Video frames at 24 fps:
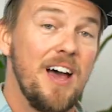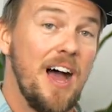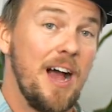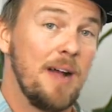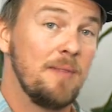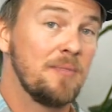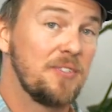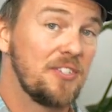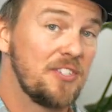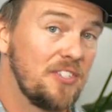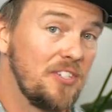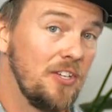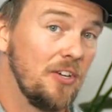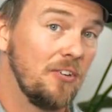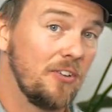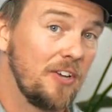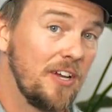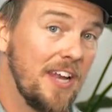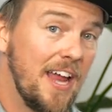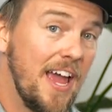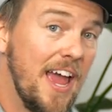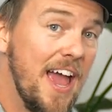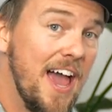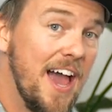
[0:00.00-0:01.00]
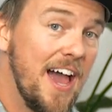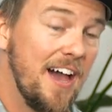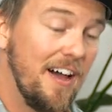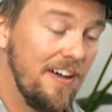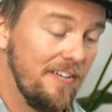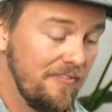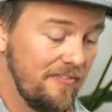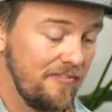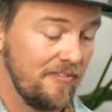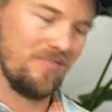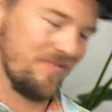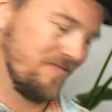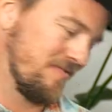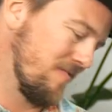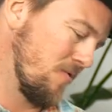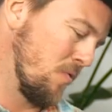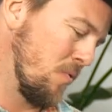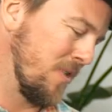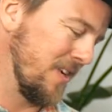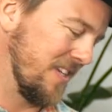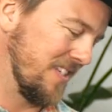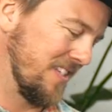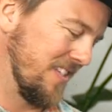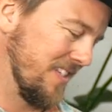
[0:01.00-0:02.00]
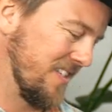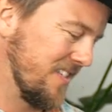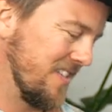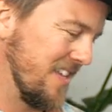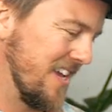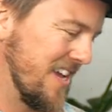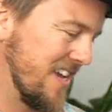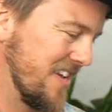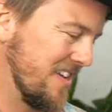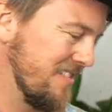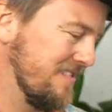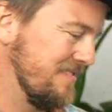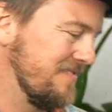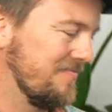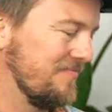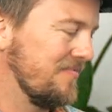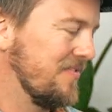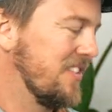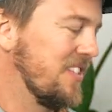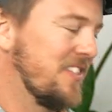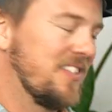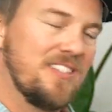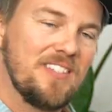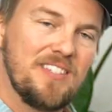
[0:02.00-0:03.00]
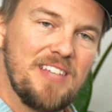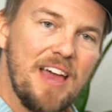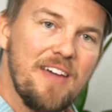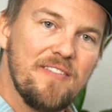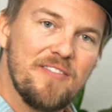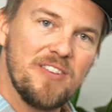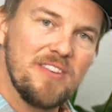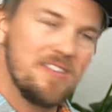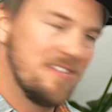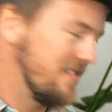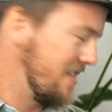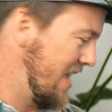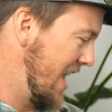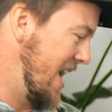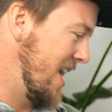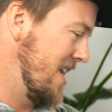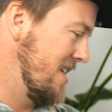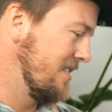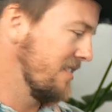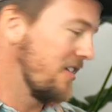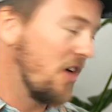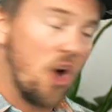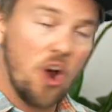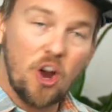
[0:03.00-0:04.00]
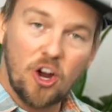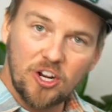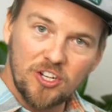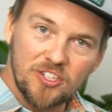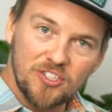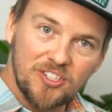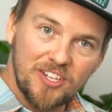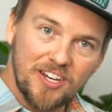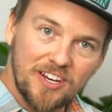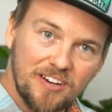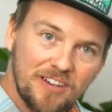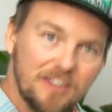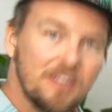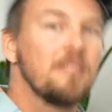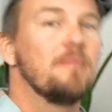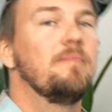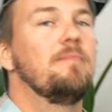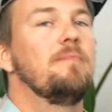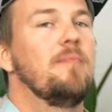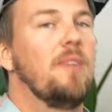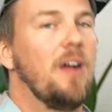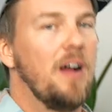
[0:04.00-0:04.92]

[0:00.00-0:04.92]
I'm still gonna have, what is this, like 7-8 cards here?